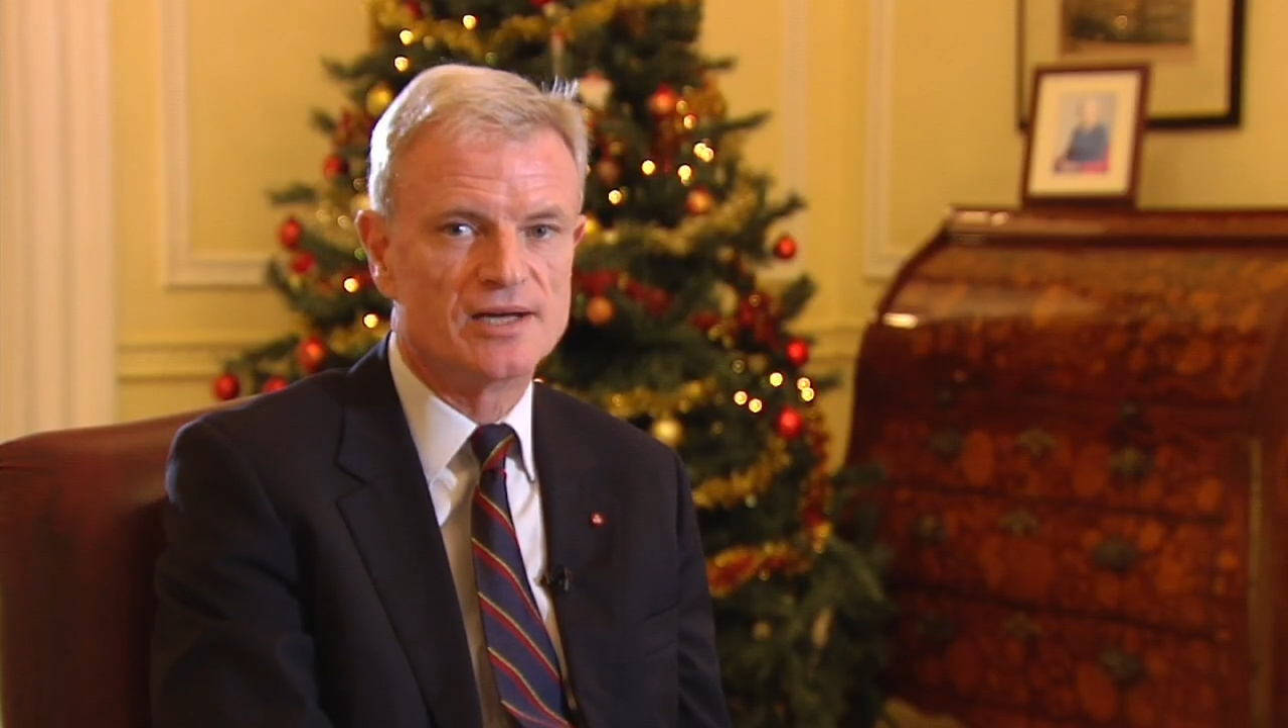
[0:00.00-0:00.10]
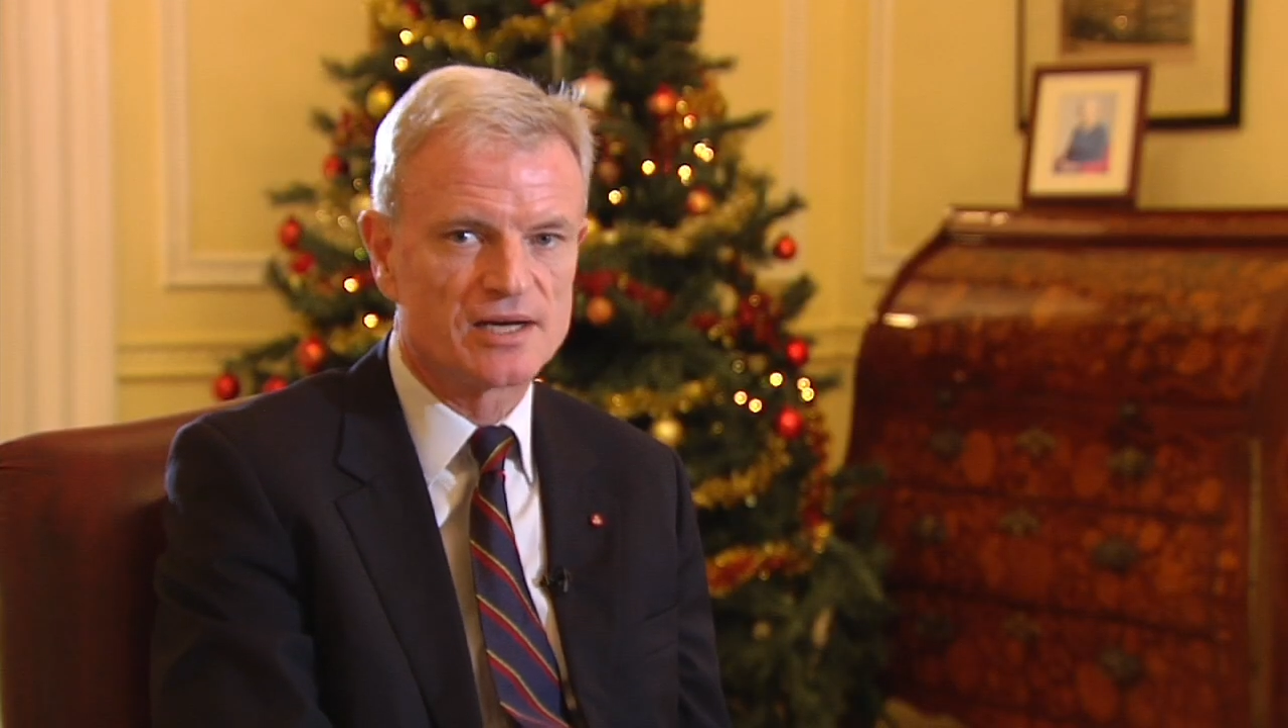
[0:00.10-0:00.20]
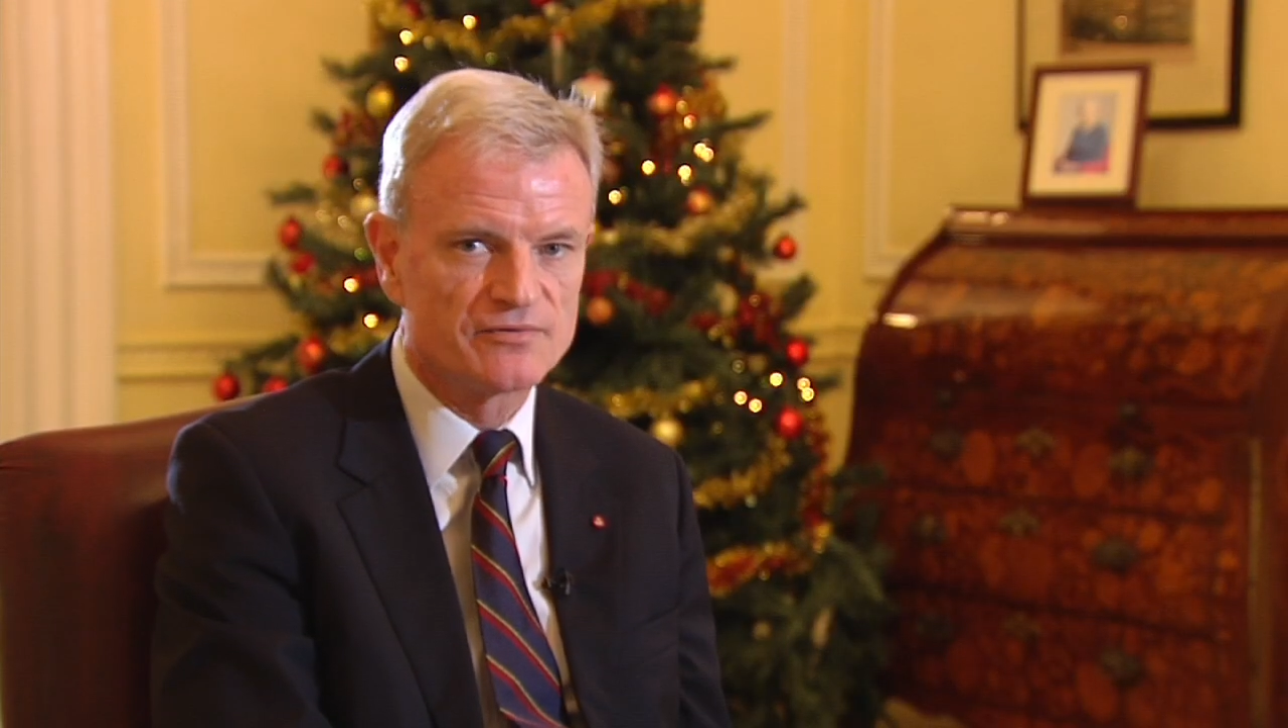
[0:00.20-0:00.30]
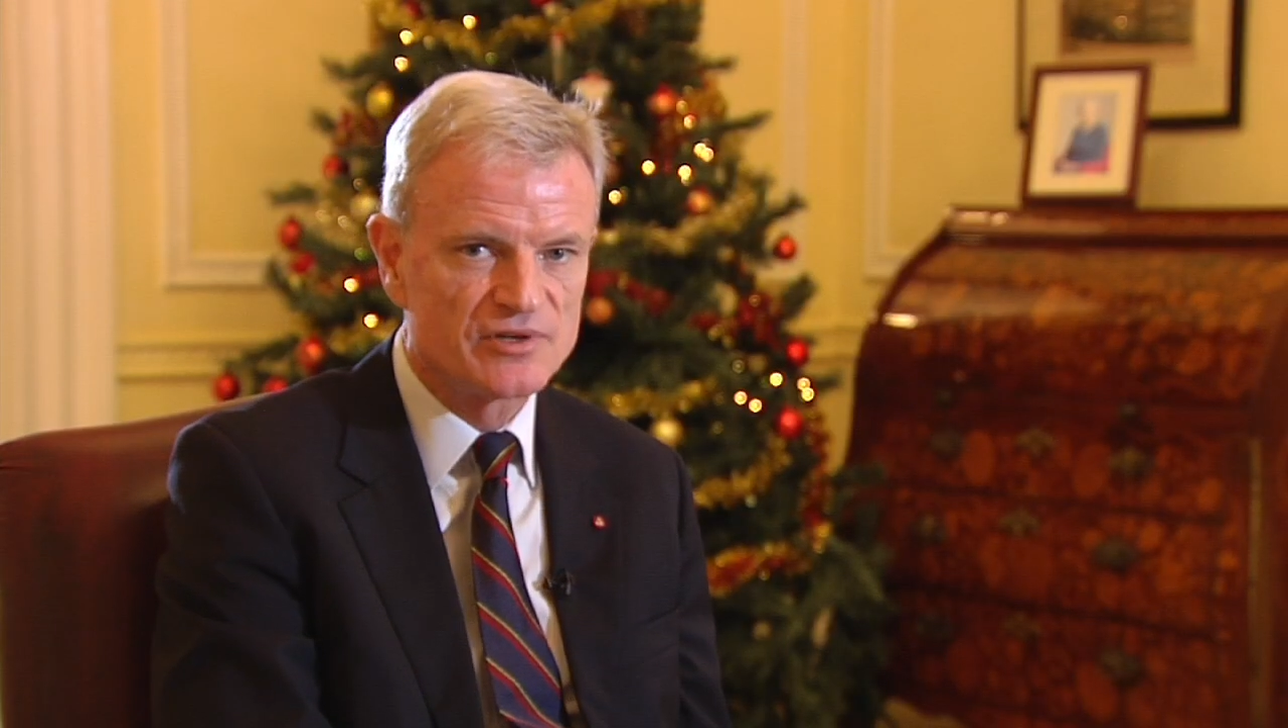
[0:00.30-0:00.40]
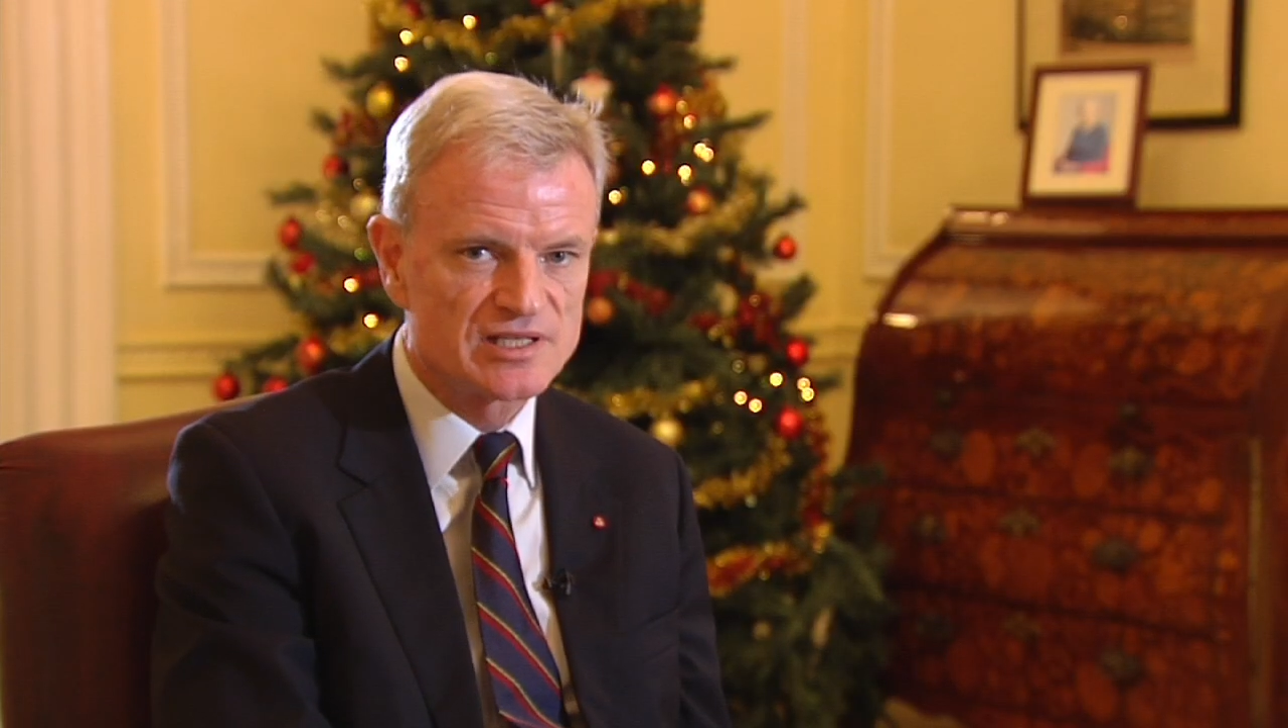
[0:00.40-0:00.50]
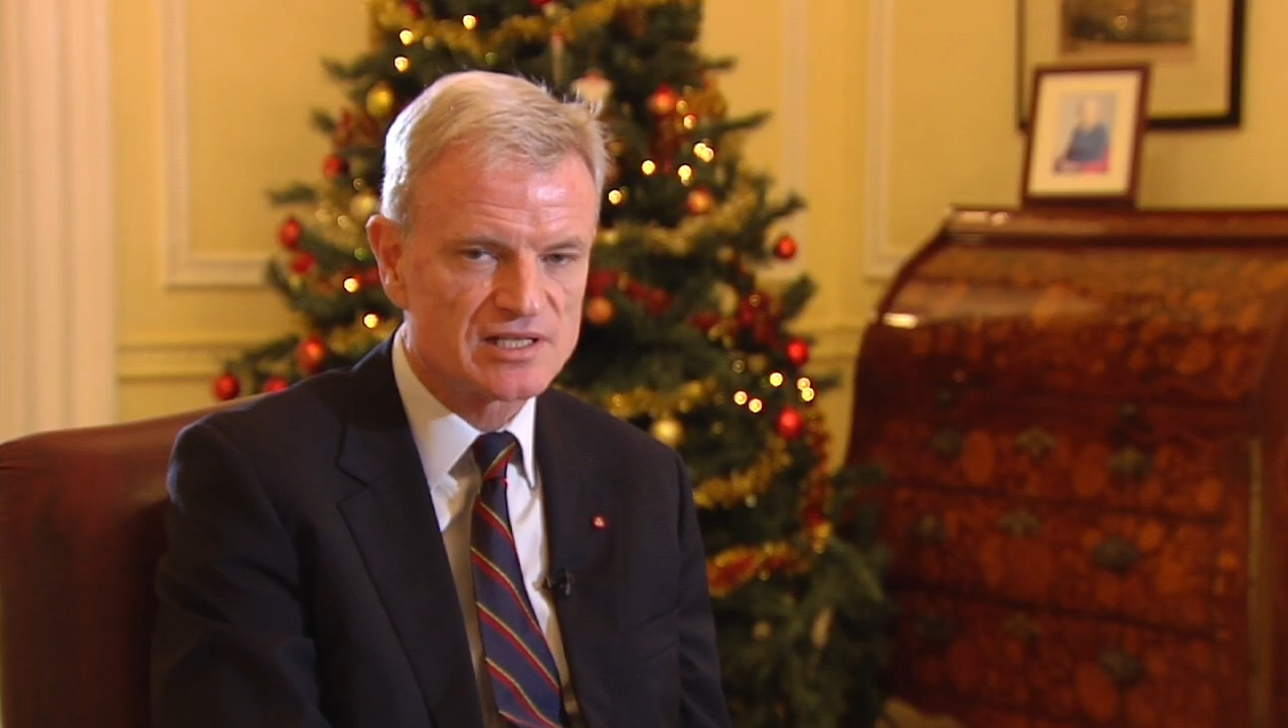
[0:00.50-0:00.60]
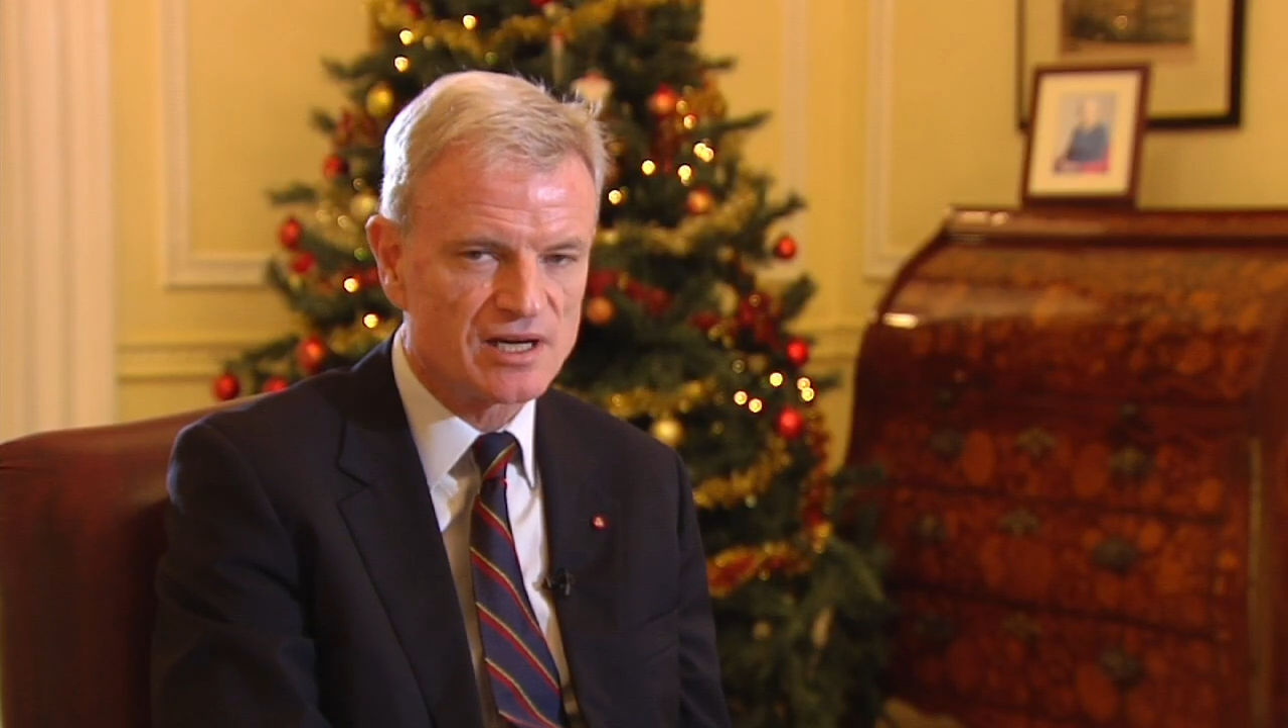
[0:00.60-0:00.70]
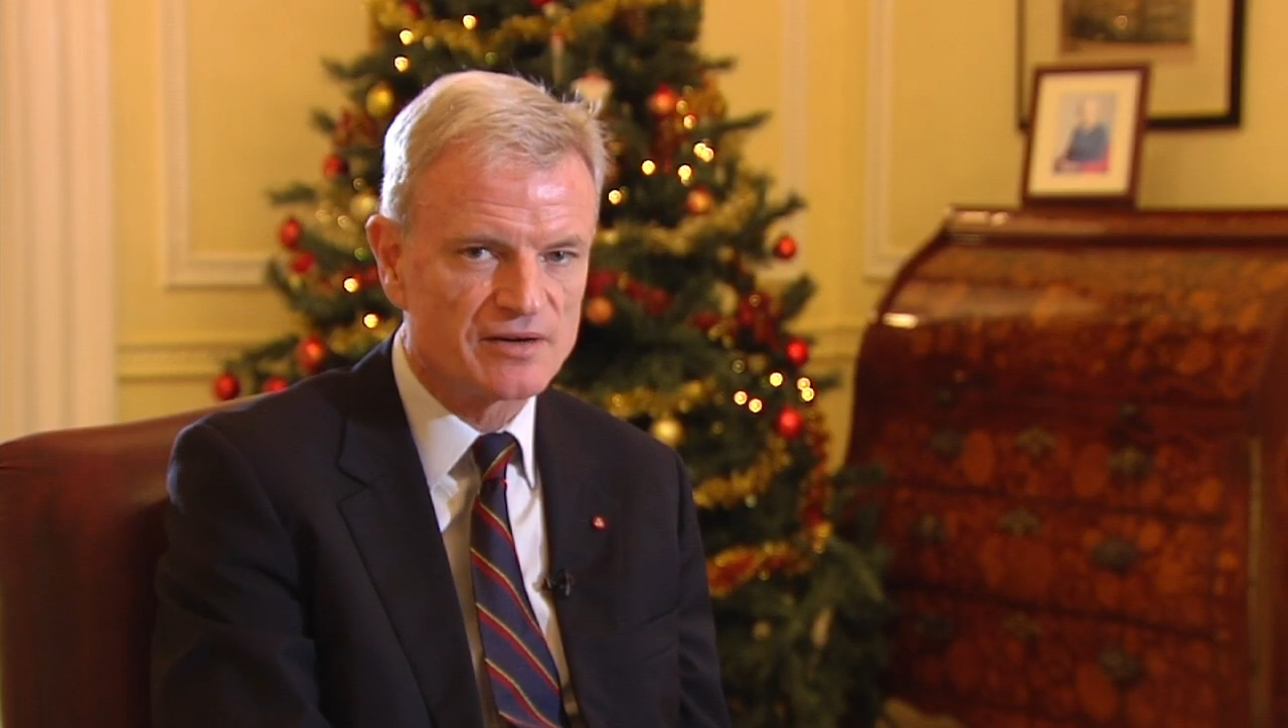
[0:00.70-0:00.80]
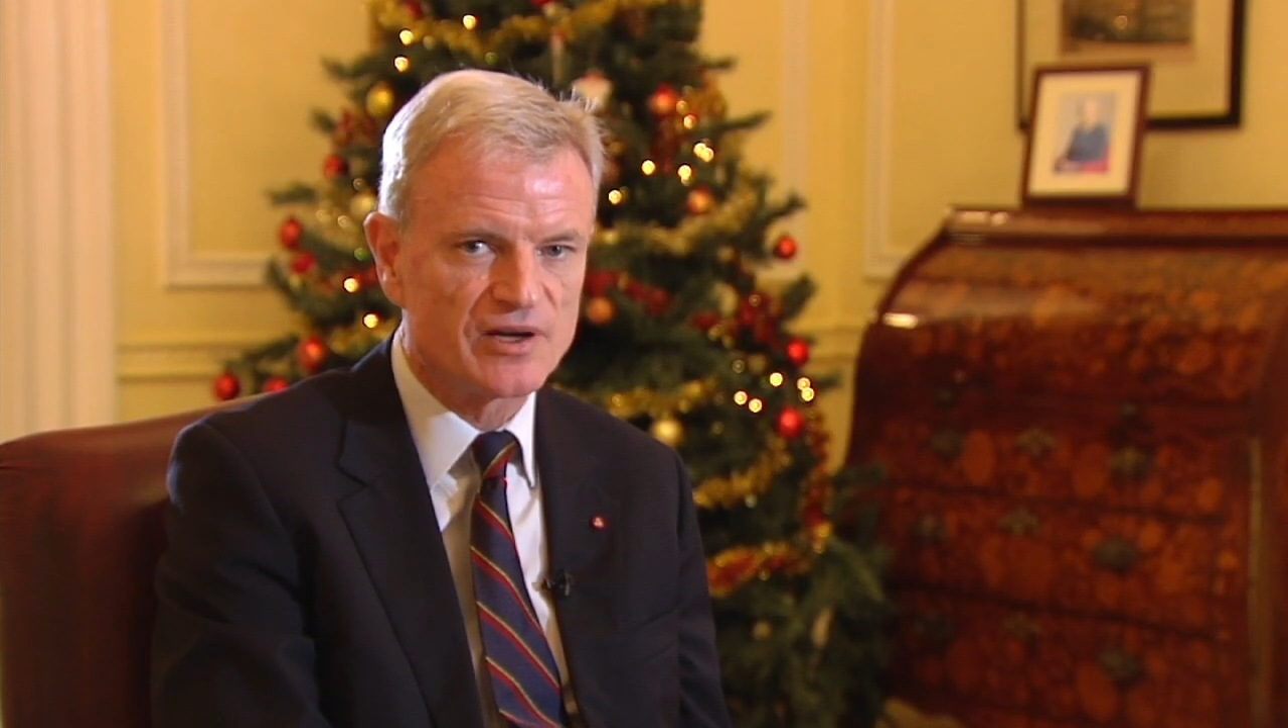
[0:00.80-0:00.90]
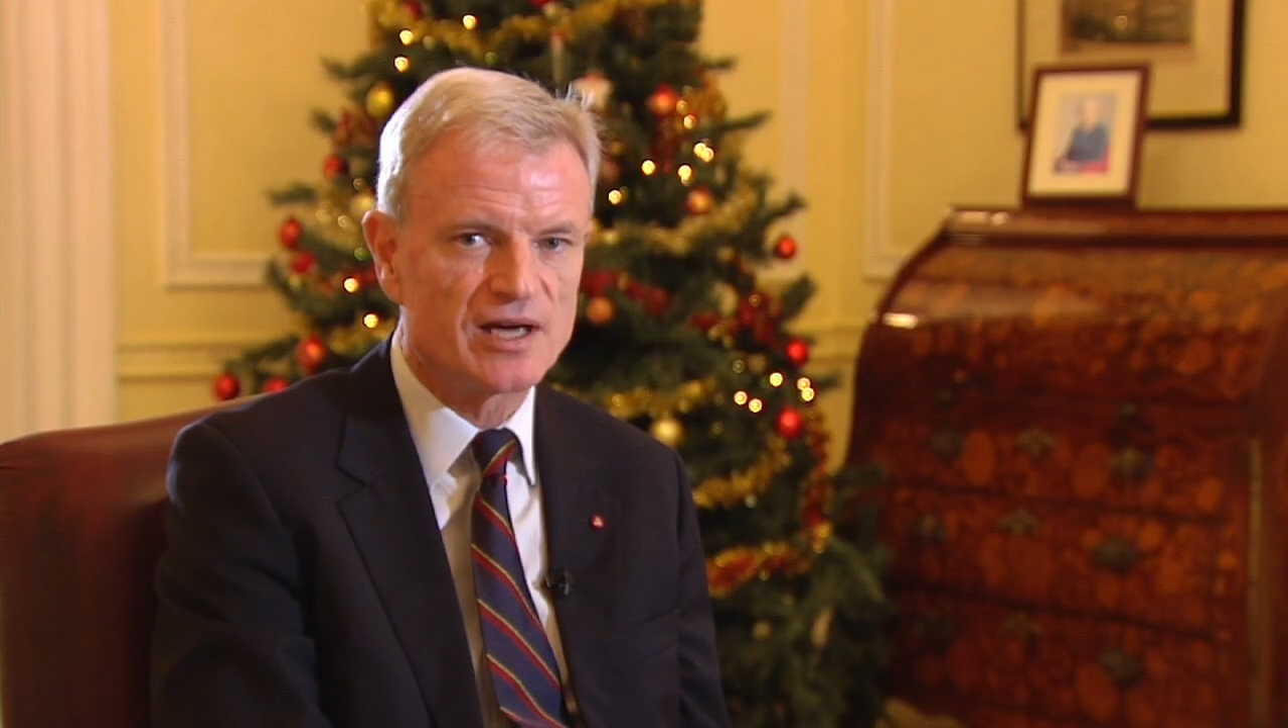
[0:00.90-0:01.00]
None of
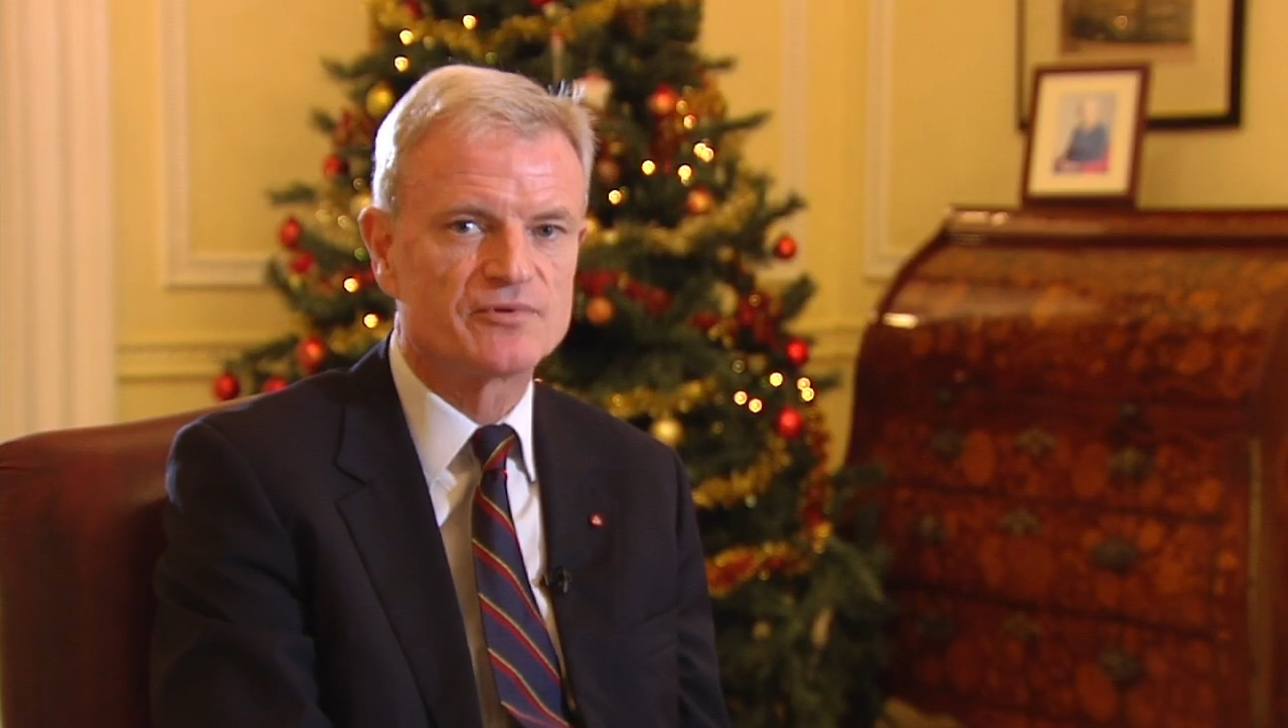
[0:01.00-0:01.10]
us have